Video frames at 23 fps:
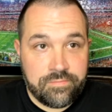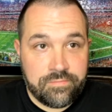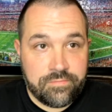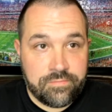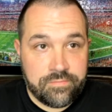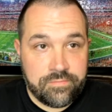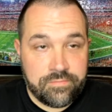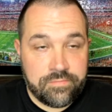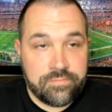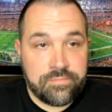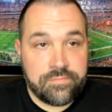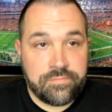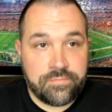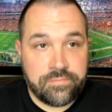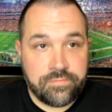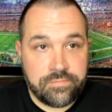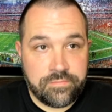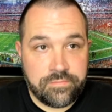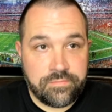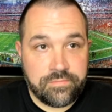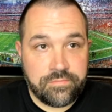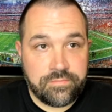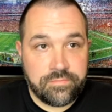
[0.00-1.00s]

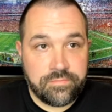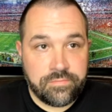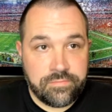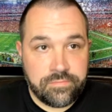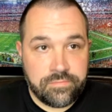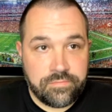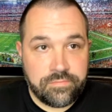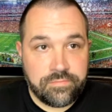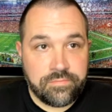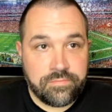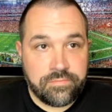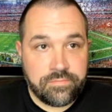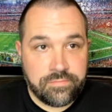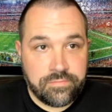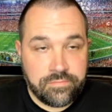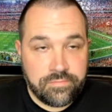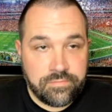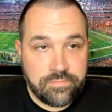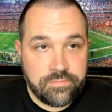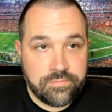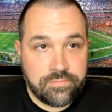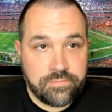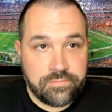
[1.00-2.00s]

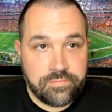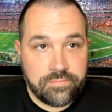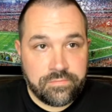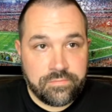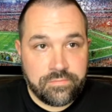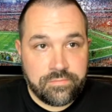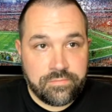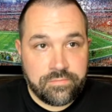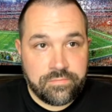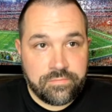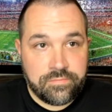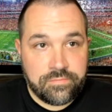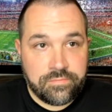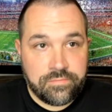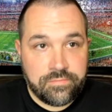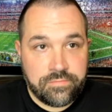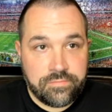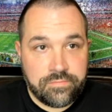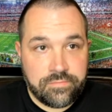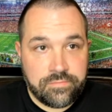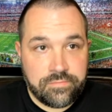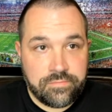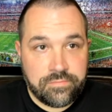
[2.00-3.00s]

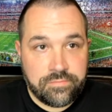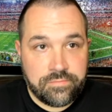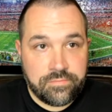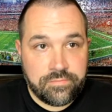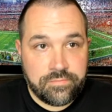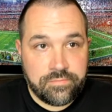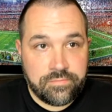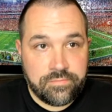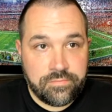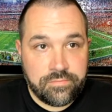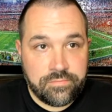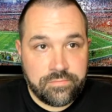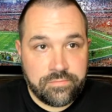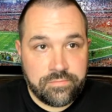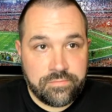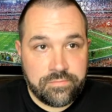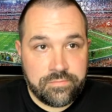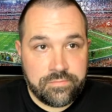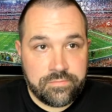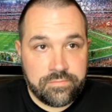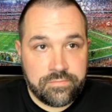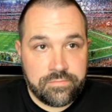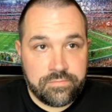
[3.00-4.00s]

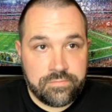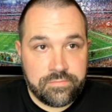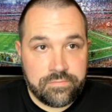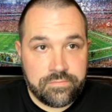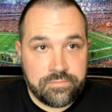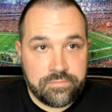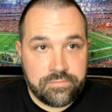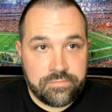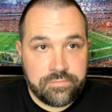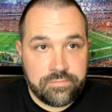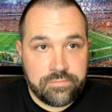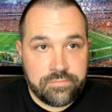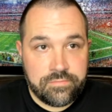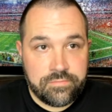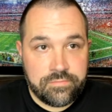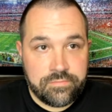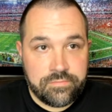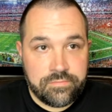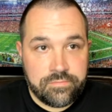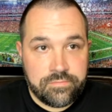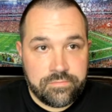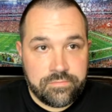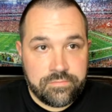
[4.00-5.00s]

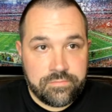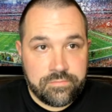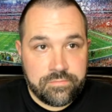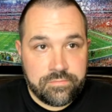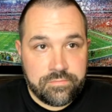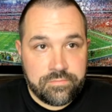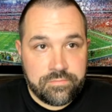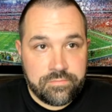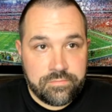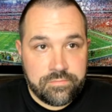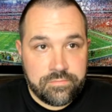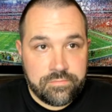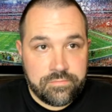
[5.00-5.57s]
(silent)